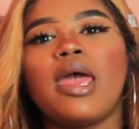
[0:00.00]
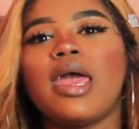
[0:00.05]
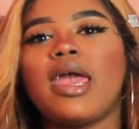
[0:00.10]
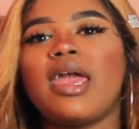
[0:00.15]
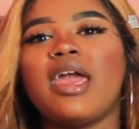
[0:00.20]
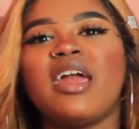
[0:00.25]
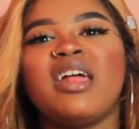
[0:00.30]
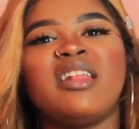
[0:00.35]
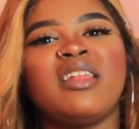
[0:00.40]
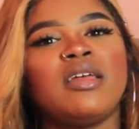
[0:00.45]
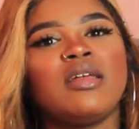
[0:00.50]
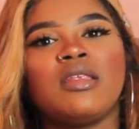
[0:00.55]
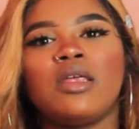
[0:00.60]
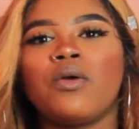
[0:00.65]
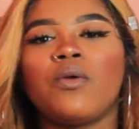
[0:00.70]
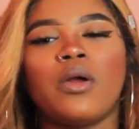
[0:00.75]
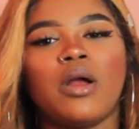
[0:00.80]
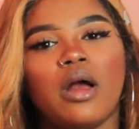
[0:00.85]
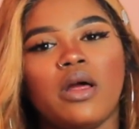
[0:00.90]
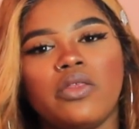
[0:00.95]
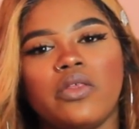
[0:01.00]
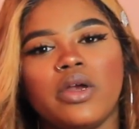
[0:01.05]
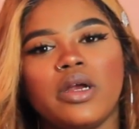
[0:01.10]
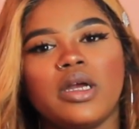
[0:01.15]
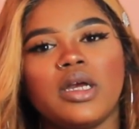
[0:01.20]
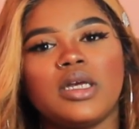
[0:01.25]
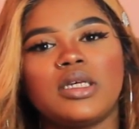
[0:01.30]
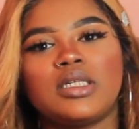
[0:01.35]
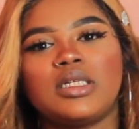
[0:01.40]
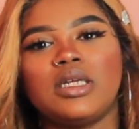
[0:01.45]
and there were other
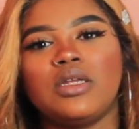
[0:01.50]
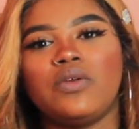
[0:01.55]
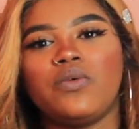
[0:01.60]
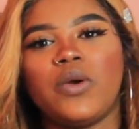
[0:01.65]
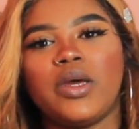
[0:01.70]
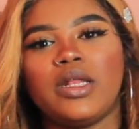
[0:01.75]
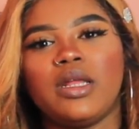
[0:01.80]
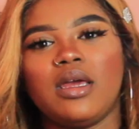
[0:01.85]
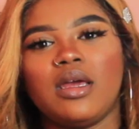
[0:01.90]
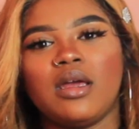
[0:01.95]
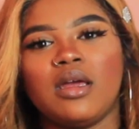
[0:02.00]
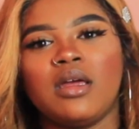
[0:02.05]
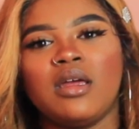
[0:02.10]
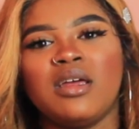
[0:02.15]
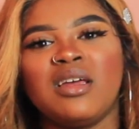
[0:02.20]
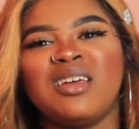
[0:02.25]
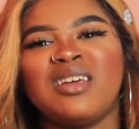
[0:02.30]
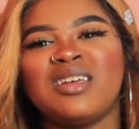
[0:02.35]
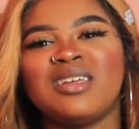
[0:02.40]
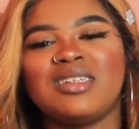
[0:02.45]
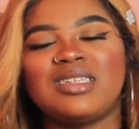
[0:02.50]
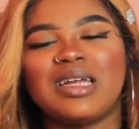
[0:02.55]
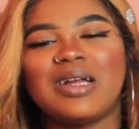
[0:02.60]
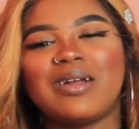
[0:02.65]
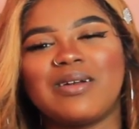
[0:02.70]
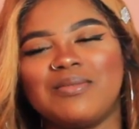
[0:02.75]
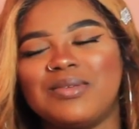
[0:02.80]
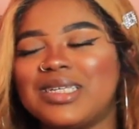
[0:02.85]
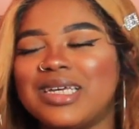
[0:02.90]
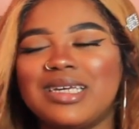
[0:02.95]
extenuating
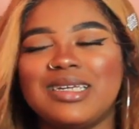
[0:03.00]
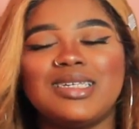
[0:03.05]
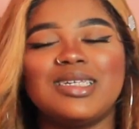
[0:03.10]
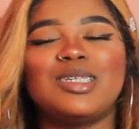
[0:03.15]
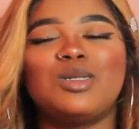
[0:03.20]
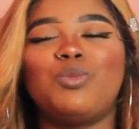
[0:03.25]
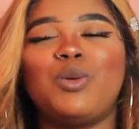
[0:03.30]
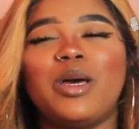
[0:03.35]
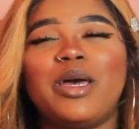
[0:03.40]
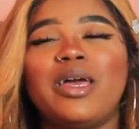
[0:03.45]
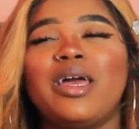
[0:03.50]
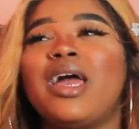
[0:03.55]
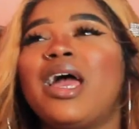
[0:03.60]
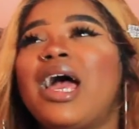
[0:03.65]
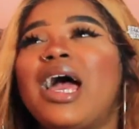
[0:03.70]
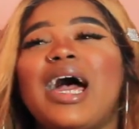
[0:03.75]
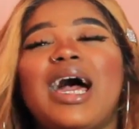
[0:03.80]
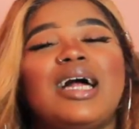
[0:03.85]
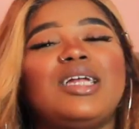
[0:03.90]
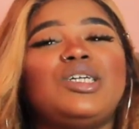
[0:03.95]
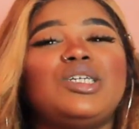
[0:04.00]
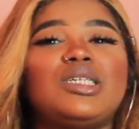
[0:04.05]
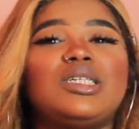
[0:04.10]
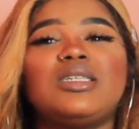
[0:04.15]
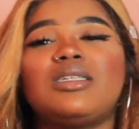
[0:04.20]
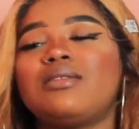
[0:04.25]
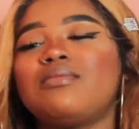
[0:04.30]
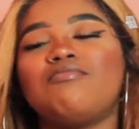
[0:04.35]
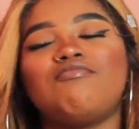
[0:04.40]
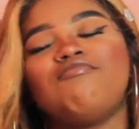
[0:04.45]
circumstances, but I
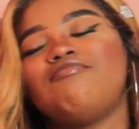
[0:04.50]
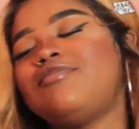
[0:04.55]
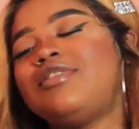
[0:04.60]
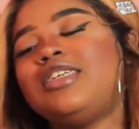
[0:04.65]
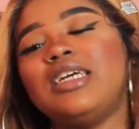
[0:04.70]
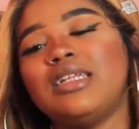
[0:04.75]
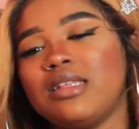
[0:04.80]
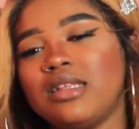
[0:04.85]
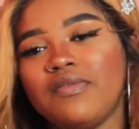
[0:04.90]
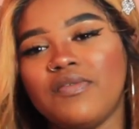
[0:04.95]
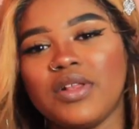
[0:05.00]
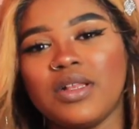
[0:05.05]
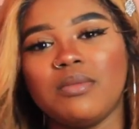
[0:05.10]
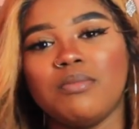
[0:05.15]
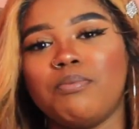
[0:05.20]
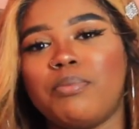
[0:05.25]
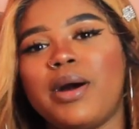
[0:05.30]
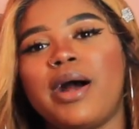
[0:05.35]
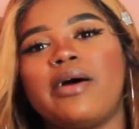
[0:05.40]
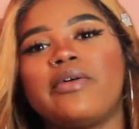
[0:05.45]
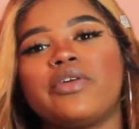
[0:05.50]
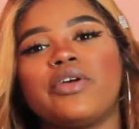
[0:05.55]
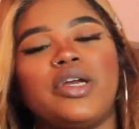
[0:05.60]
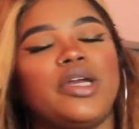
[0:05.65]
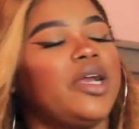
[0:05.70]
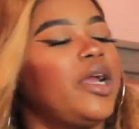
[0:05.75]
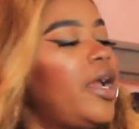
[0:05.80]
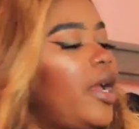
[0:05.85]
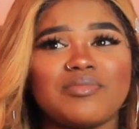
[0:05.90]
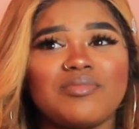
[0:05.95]
just didn't even
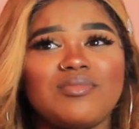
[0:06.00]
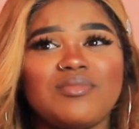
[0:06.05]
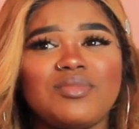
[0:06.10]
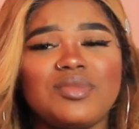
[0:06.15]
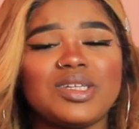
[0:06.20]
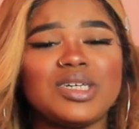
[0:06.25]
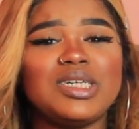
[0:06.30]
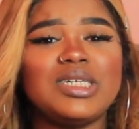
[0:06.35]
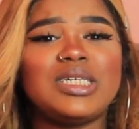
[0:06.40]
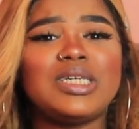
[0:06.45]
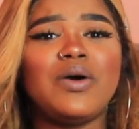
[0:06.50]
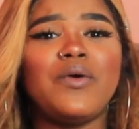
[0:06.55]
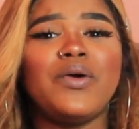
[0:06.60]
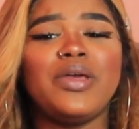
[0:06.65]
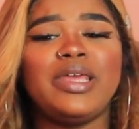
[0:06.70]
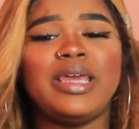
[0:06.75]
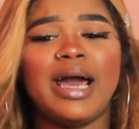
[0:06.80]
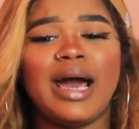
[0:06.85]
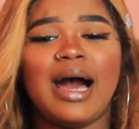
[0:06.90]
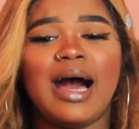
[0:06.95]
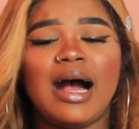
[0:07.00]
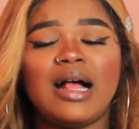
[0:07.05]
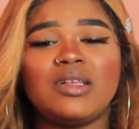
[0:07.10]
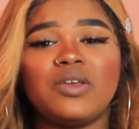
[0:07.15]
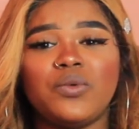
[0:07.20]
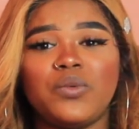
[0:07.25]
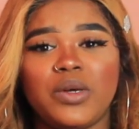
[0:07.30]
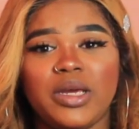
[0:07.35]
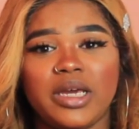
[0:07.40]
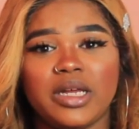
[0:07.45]
bother. So yeah,
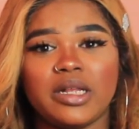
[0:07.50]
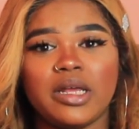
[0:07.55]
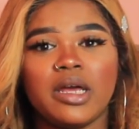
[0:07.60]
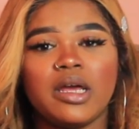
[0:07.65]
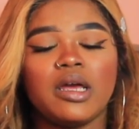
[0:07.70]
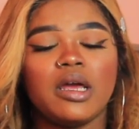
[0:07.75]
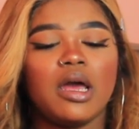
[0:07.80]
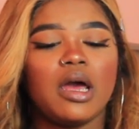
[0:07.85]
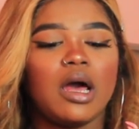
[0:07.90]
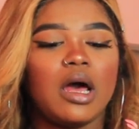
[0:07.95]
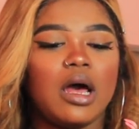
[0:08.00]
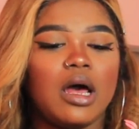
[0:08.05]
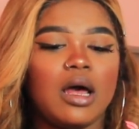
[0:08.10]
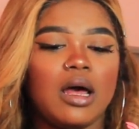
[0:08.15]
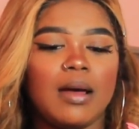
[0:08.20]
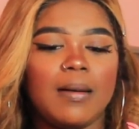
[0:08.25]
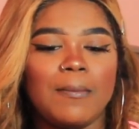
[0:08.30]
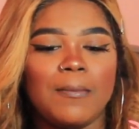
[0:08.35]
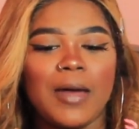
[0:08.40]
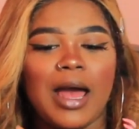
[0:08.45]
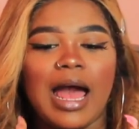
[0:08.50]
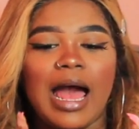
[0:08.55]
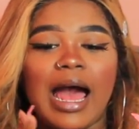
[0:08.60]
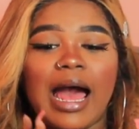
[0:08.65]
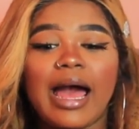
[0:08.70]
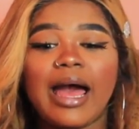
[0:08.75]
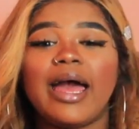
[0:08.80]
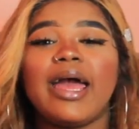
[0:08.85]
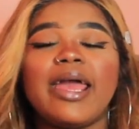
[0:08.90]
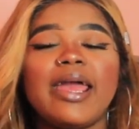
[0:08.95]
Halloween.
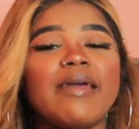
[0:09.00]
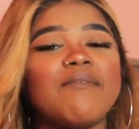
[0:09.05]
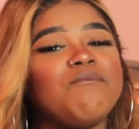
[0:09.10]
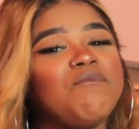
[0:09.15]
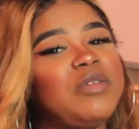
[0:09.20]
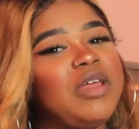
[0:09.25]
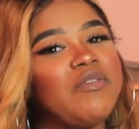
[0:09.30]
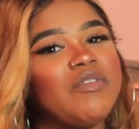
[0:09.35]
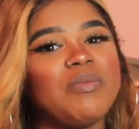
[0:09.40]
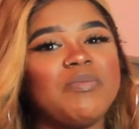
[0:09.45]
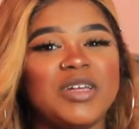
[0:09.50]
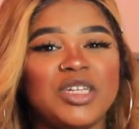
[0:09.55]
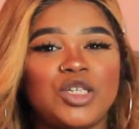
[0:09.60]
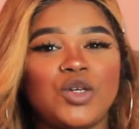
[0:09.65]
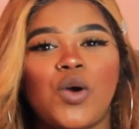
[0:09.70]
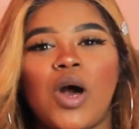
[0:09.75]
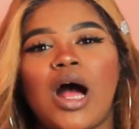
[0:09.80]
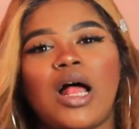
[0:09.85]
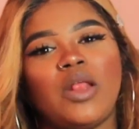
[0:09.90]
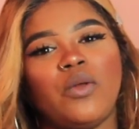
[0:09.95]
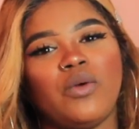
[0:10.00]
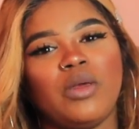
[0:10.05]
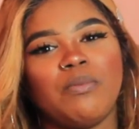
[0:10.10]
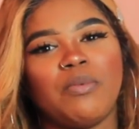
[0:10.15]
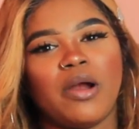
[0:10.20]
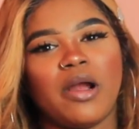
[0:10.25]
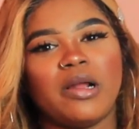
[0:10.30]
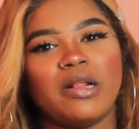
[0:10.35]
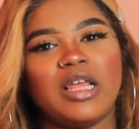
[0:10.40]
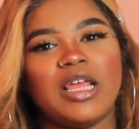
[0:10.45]
I've never been to a Halloween
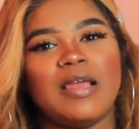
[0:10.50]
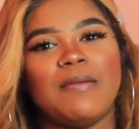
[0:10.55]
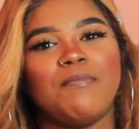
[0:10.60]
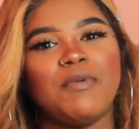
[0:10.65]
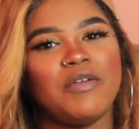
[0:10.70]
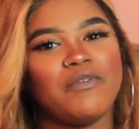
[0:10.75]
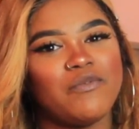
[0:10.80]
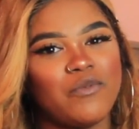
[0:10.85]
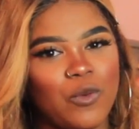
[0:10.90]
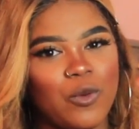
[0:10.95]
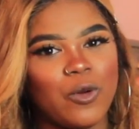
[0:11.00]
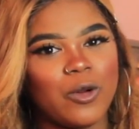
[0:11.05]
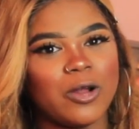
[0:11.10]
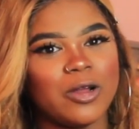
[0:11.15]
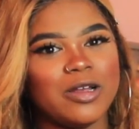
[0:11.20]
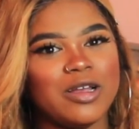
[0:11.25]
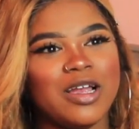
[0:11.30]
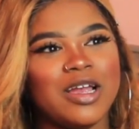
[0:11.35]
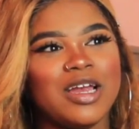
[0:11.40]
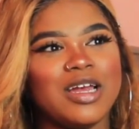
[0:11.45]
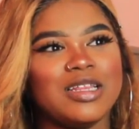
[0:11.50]
party before